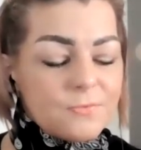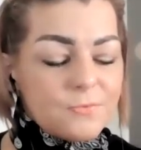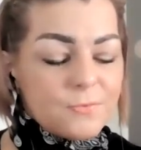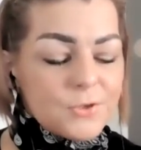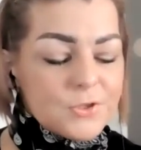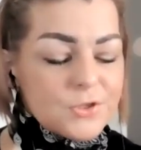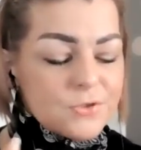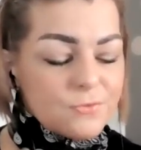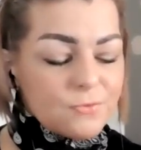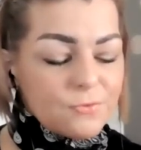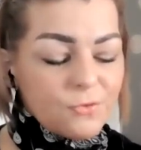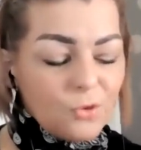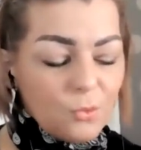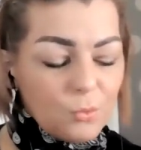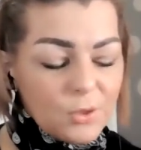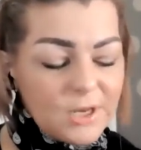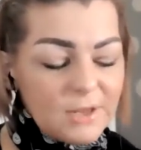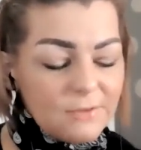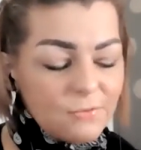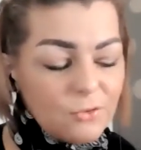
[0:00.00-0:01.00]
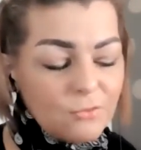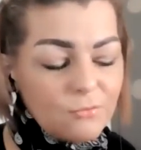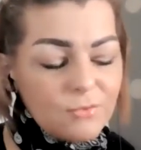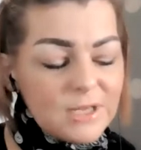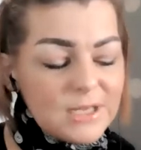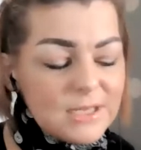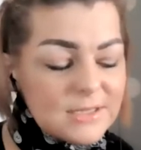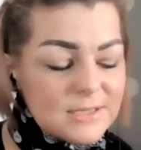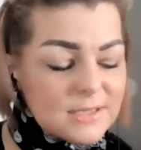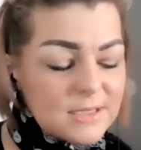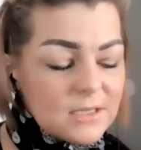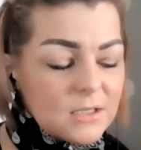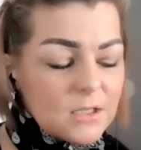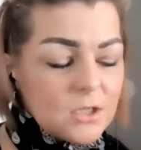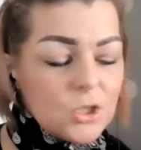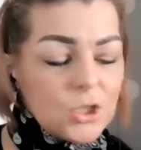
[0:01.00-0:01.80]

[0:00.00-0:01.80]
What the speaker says: for whatever reason